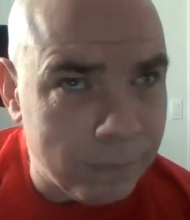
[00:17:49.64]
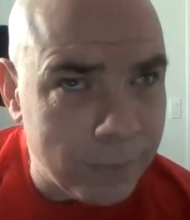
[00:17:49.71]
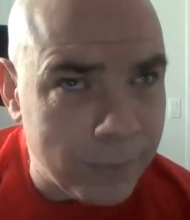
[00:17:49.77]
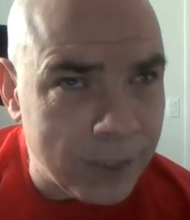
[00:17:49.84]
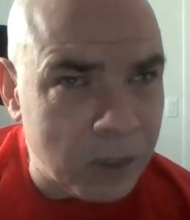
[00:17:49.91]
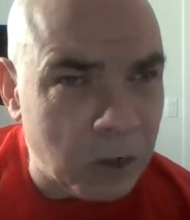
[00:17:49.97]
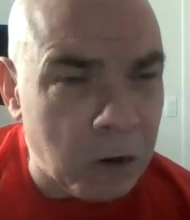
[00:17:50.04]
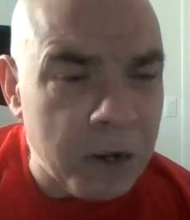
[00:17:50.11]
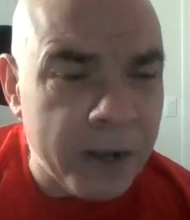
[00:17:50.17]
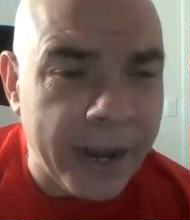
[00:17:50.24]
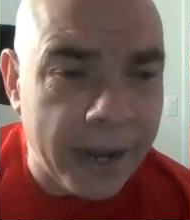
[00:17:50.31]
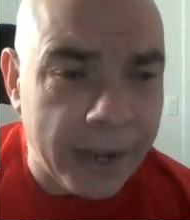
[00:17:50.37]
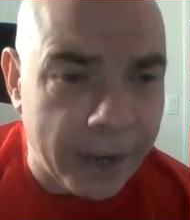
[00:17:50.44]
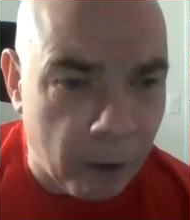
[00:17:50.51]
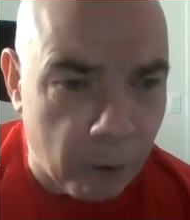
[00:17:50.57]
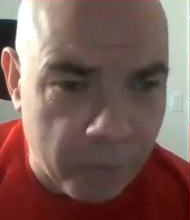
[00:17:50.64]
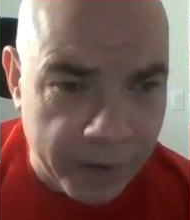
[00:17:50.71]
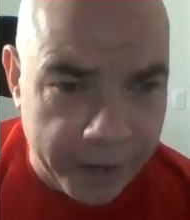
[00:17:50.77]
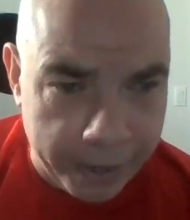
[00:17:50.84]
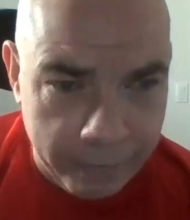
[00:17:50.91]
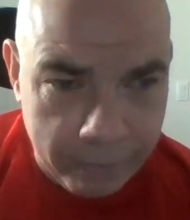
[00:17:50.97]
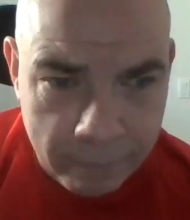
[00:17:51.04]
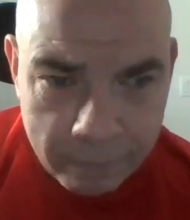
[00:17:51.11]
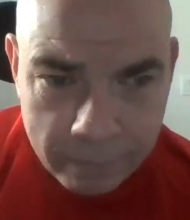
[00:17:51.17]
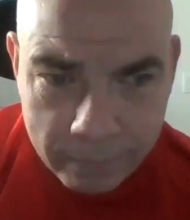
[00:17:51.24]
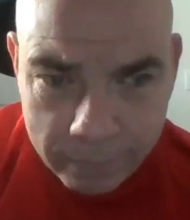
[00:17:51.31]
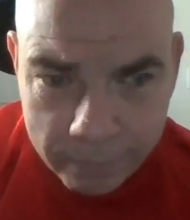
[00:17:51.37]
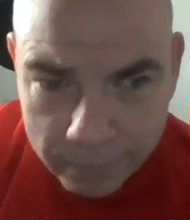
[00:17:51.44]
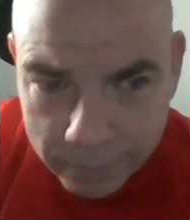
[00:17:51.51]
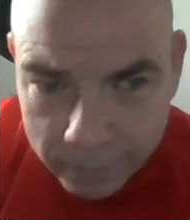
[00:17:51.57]
started to get airplay.
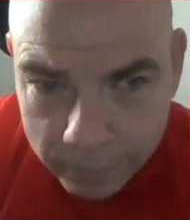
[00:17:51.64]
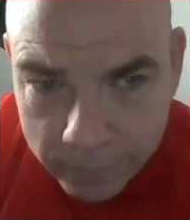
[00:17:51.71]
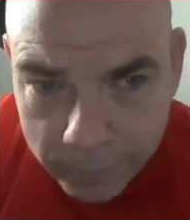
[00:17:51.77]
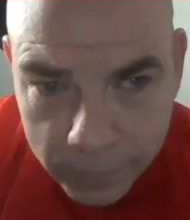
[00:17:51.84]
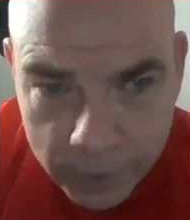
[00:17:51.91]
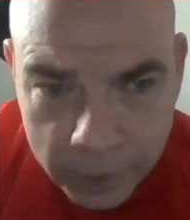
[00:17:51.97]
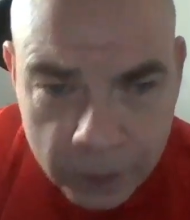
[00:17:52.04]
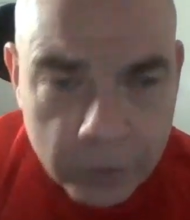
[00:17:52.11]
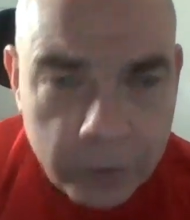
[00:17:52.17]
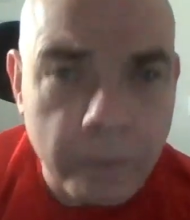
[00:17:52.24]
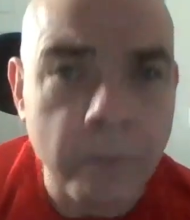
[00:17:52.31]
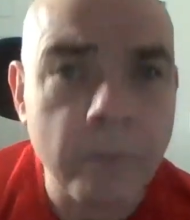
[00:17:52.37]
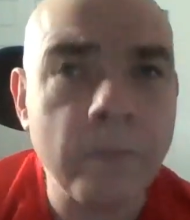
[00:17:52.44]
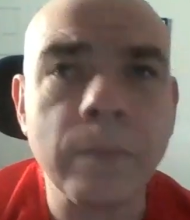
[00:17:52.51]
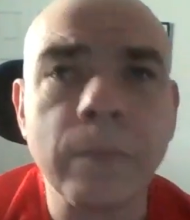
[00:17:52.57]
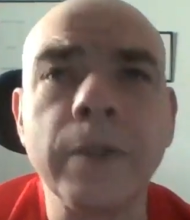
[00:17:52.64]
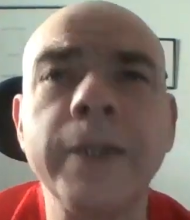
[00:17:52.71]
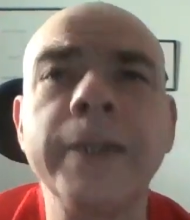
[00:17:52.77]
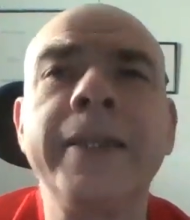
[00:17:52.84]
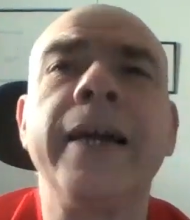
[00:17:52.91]
It